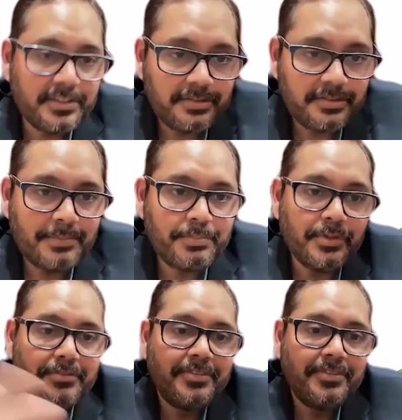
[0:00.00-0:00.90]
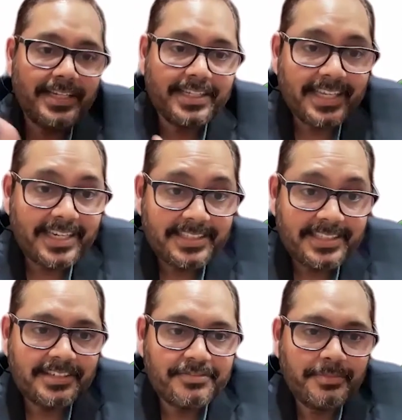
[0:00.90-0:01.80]
through that profile and getting the
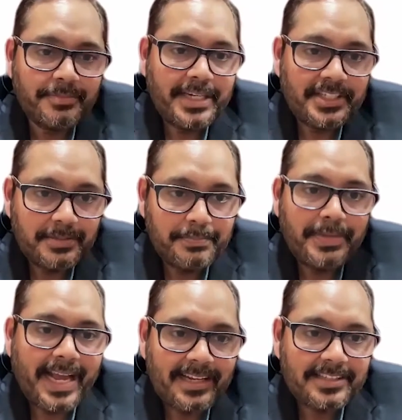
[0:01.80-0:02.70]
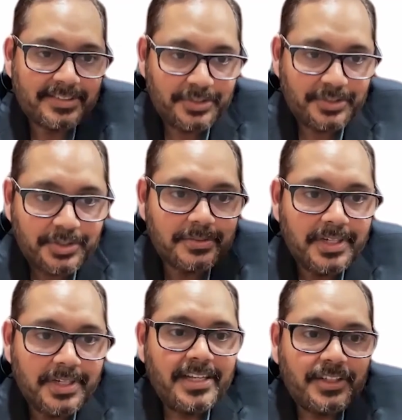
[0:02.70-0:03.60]
information back to you,
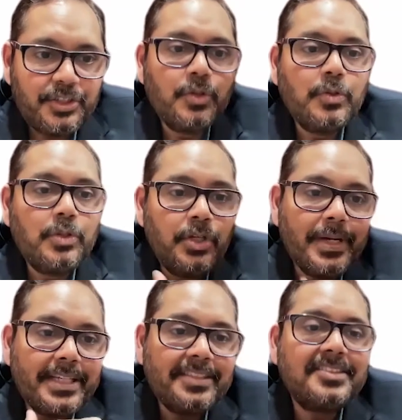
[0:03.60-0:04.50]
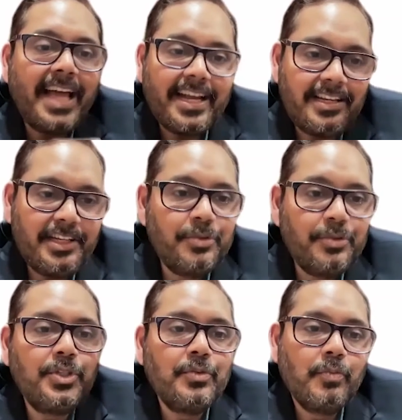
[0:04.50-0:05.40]
you know exactly
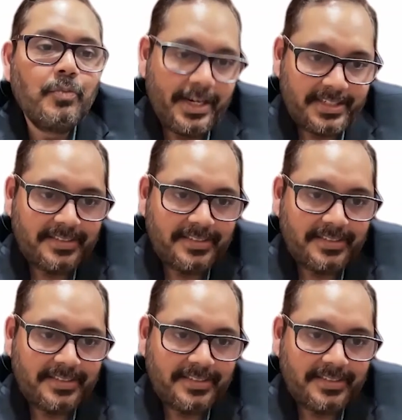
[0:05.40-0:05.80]
who you want.